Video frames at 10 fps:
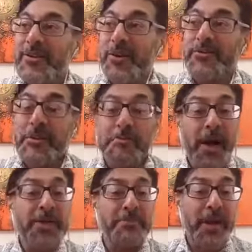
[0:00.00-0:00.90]
of
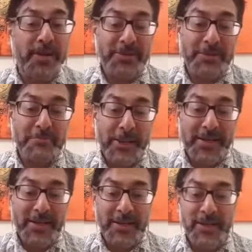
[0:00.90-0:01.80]
Mind Blast
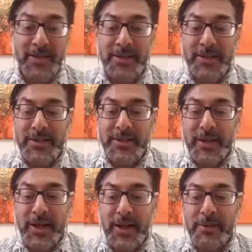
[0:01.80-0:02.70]
Monday.
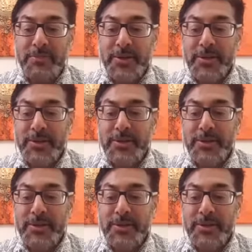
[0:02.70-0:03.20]
Um,